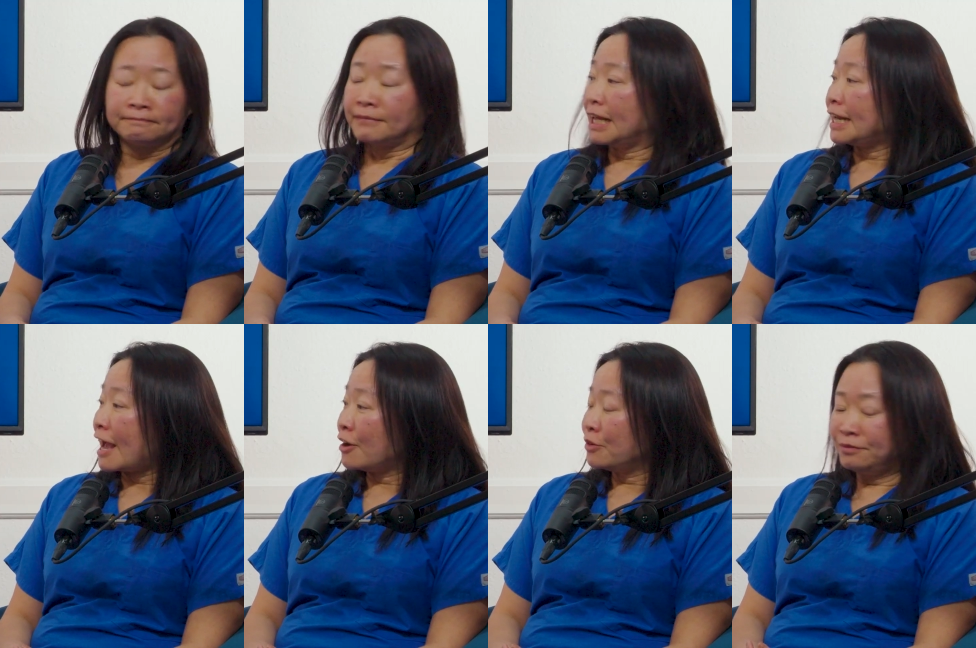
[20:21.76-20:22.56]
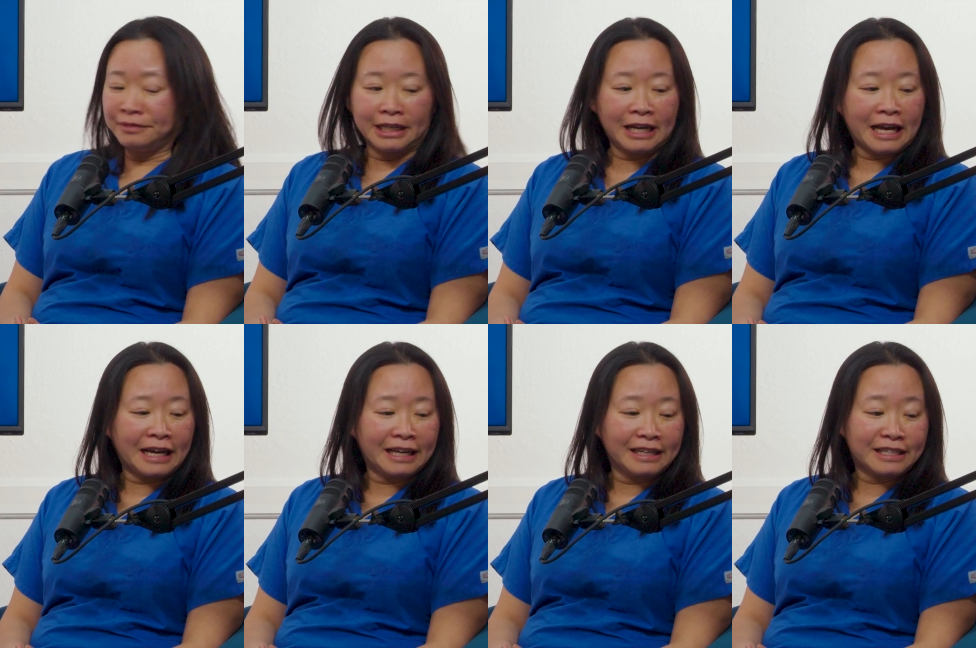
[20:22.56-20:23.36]
And now
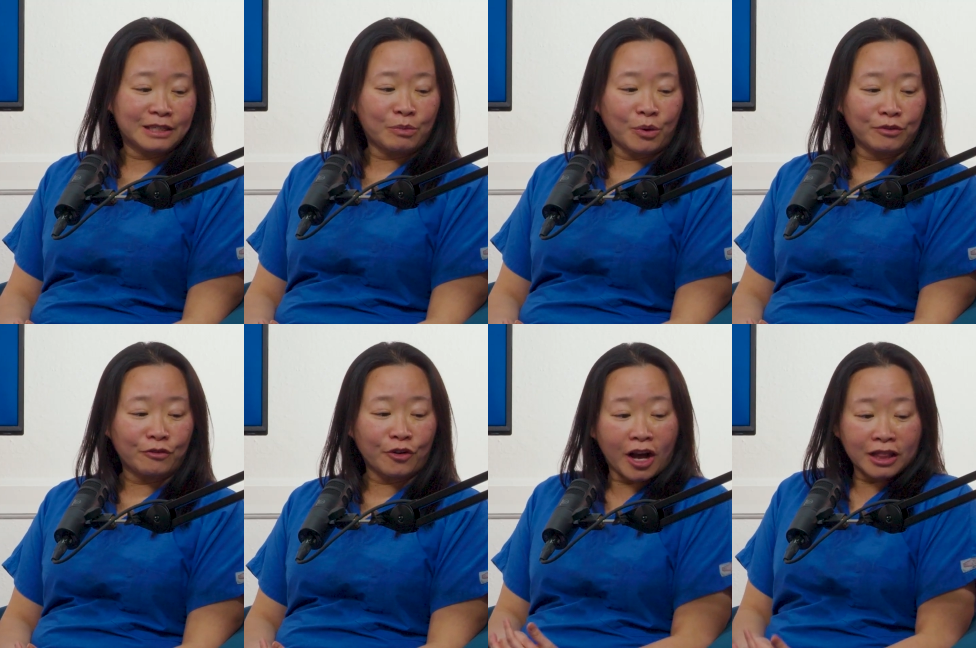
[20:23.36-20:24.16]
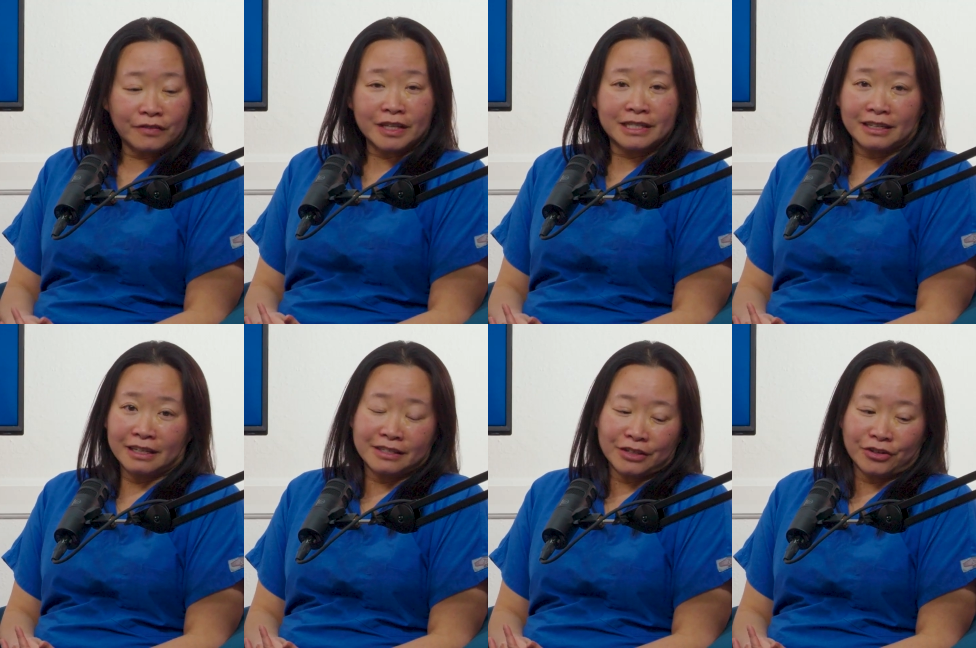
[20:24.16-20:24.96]
it's important for all of us to
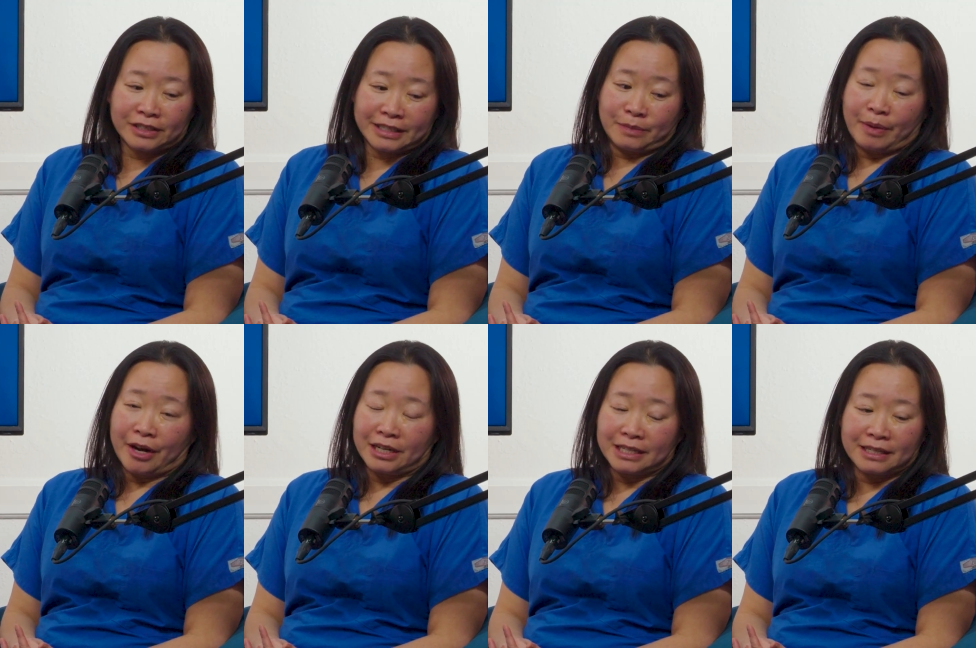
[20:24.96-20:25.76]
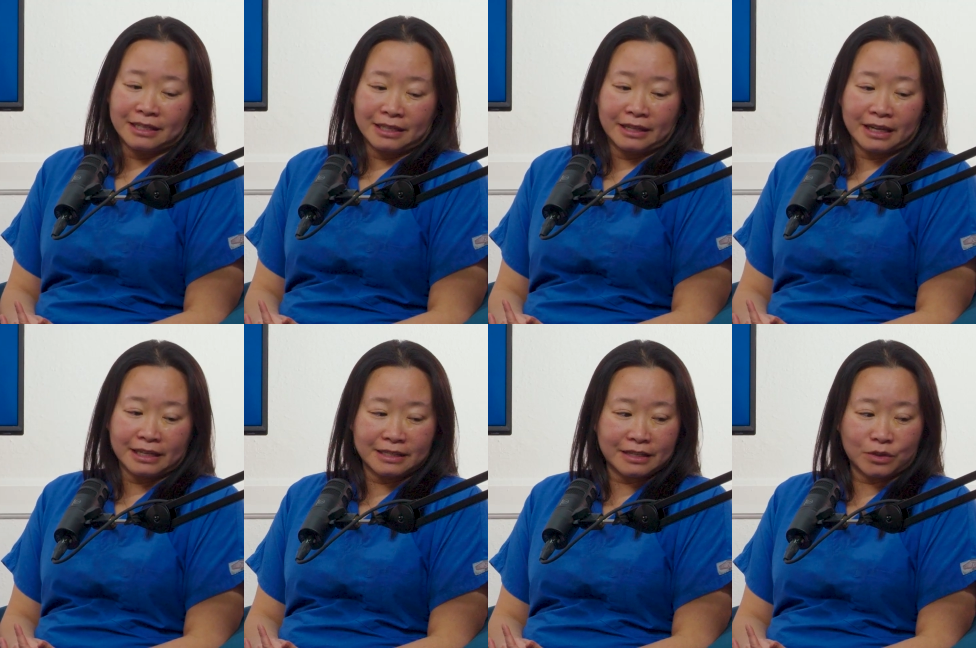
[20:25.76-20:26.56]
consider disparities that
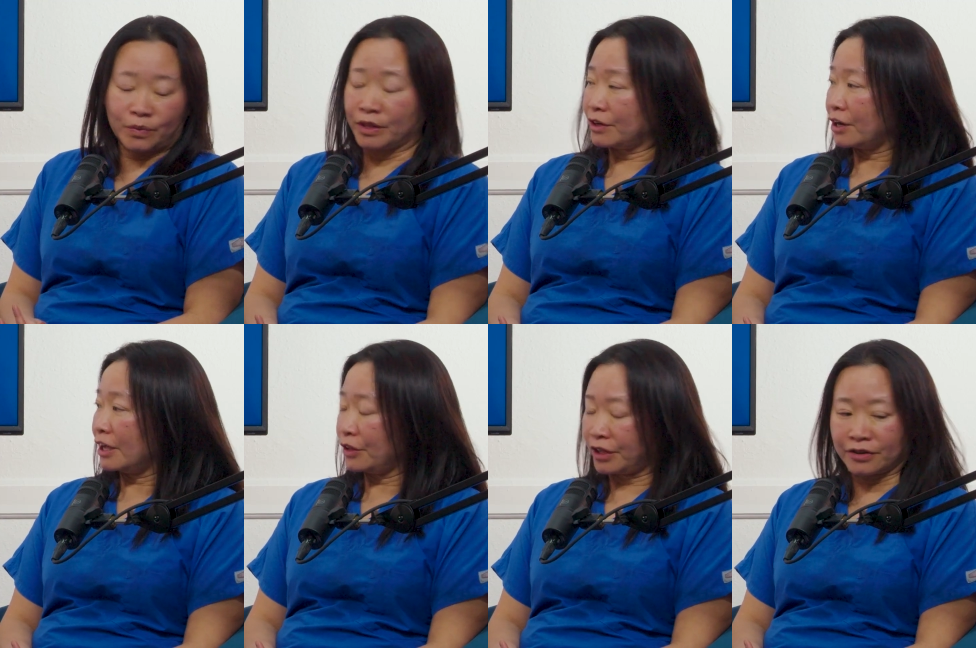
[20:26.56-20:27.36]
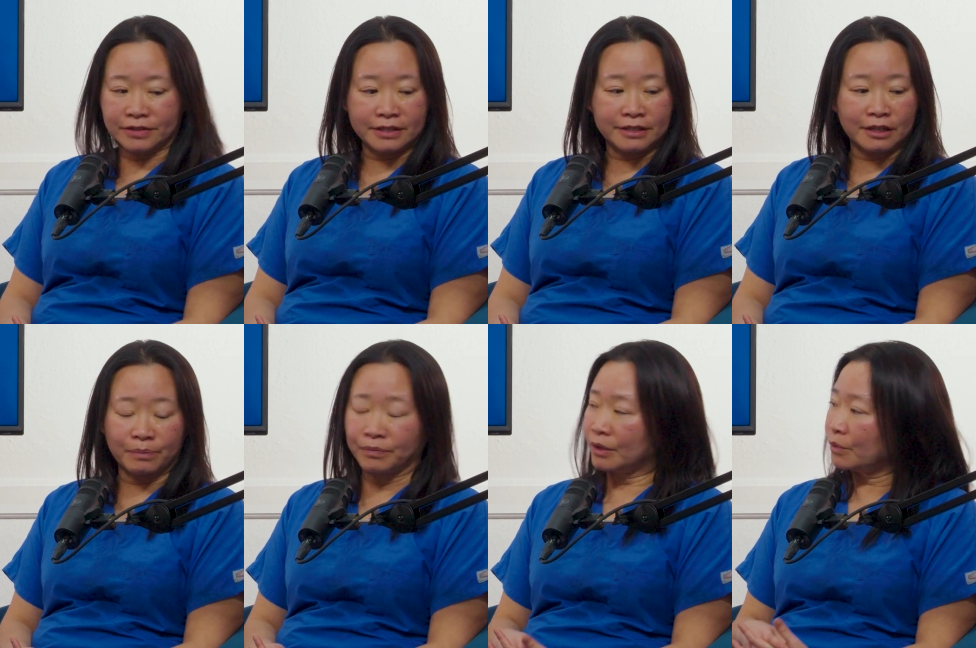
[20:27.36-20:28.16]
exist within our healthcare
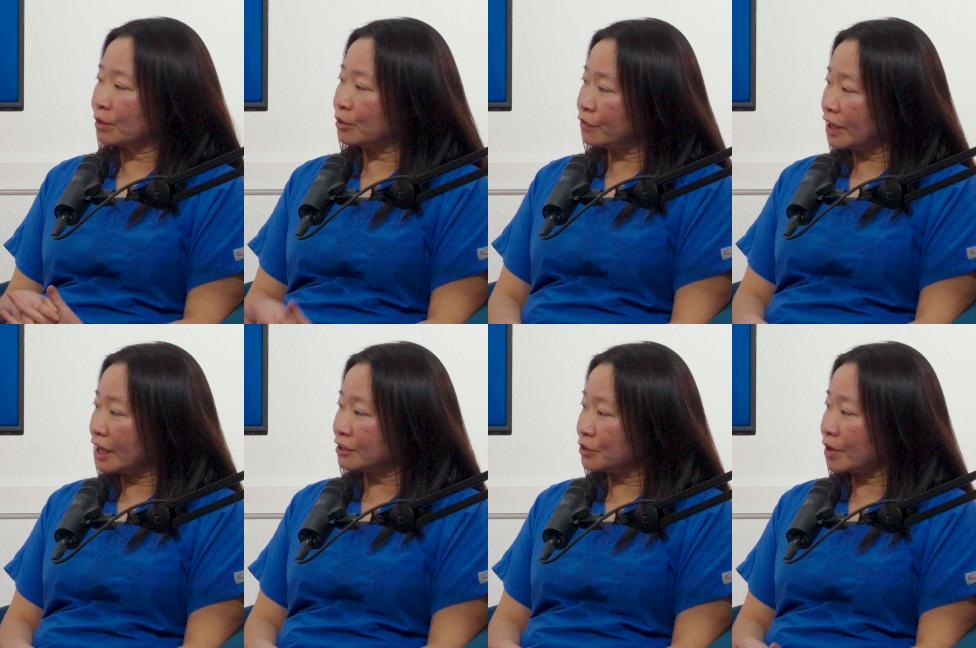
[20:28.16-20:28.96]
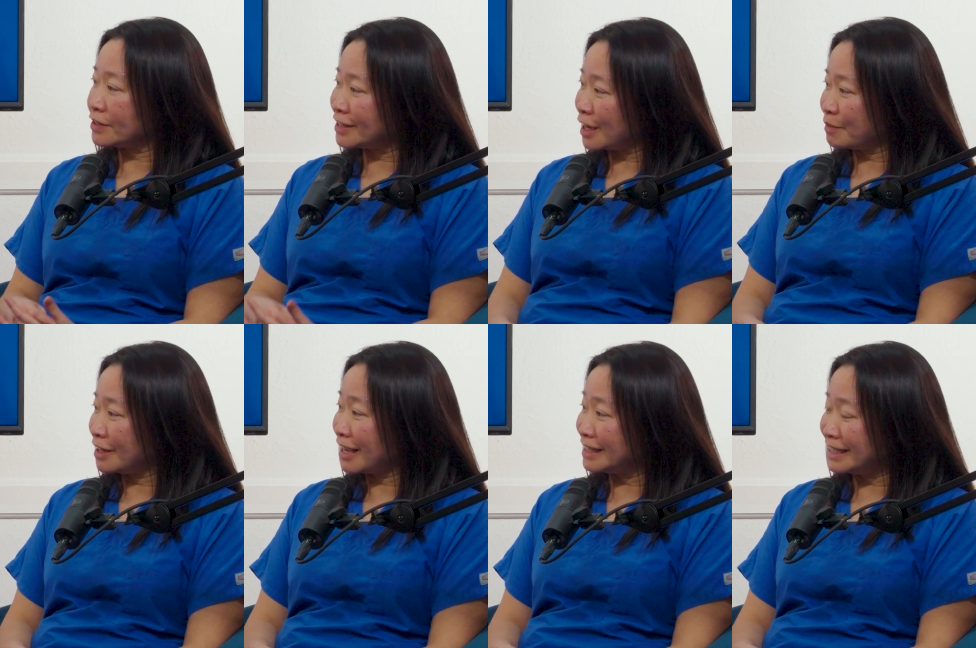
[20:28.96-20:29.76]
system. We're moving on to our
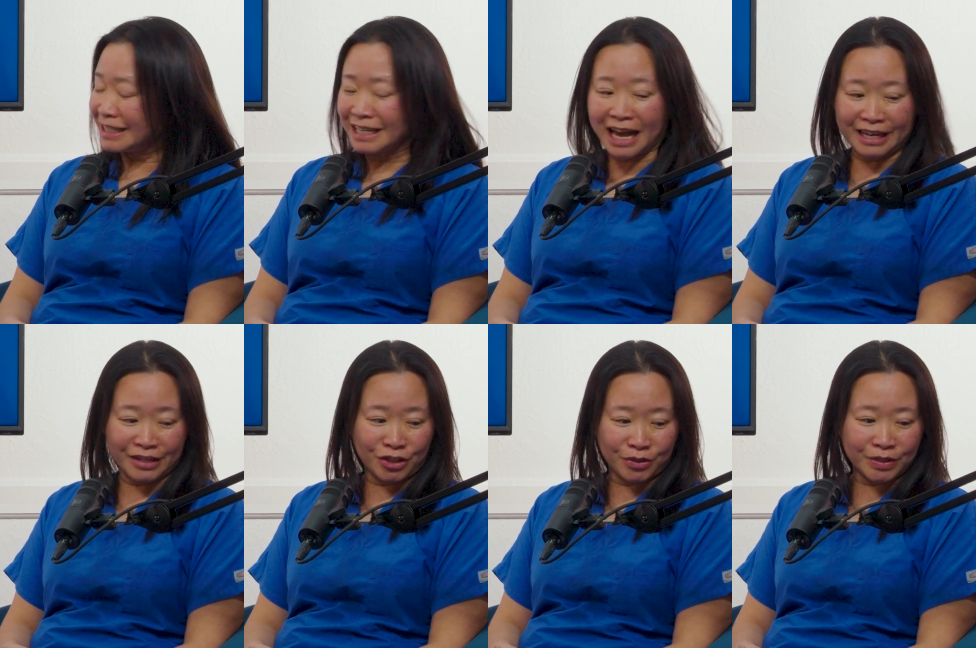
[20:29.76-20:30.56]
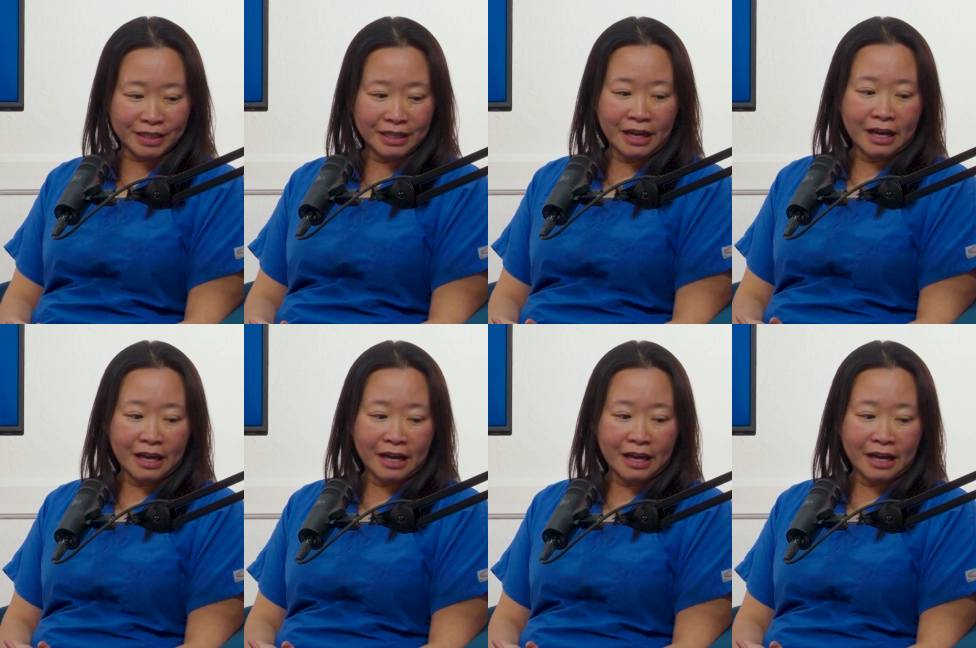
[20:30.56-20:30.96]
segment on DEI issues.